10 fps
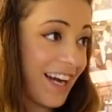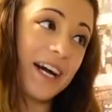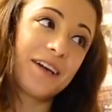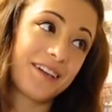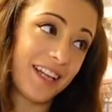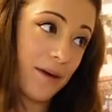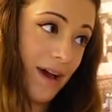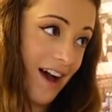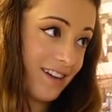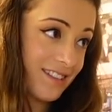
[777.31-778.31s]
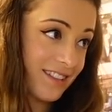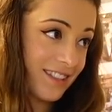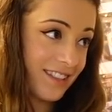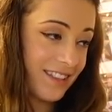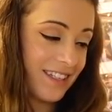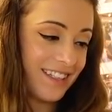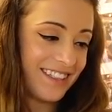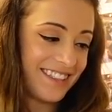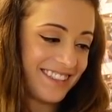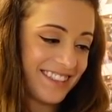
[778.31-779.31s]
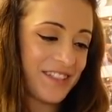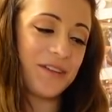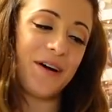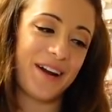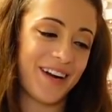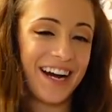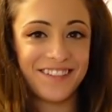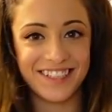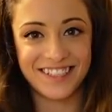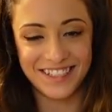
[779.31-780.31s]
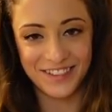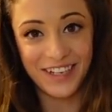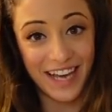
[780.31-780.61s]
I got a clay mask. Fun. So now I don't have to steal